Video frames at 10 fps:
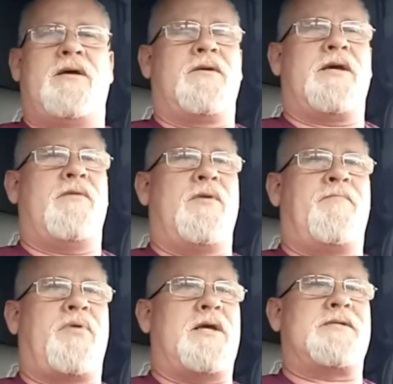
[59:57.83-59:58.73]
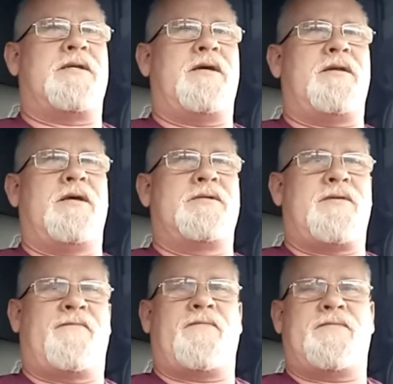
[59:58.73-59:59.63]
Okay, the president is
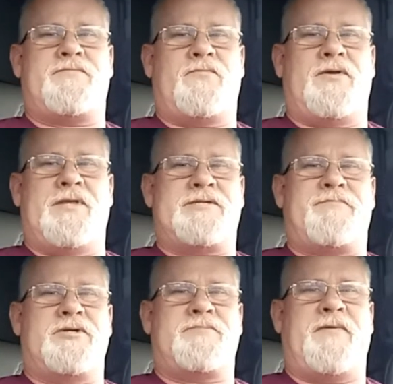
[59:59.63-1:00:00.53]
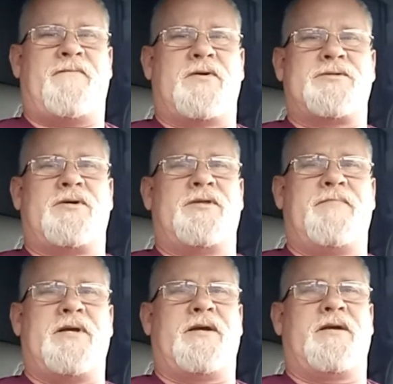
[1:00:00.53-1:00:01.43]
the one that's supposed to be first on the
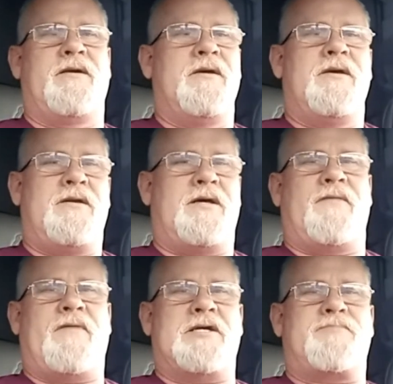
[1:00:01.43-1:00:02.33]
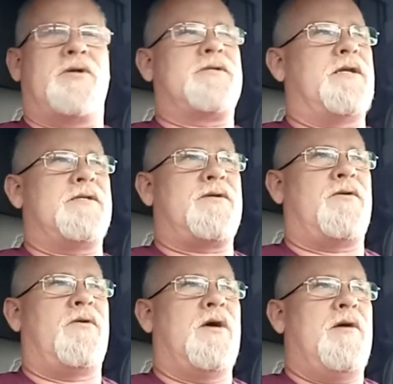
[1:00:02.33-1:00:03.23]
billing, not the vice president.
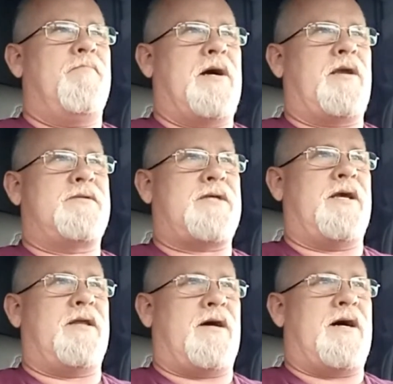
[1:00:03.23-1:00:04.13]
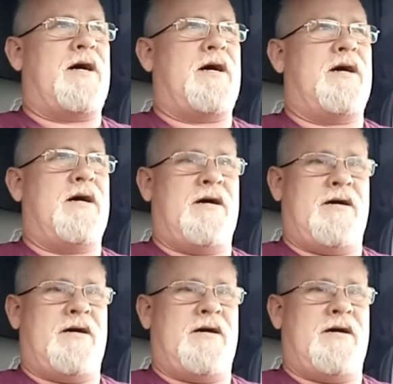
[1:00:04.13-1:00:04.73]
So by saying a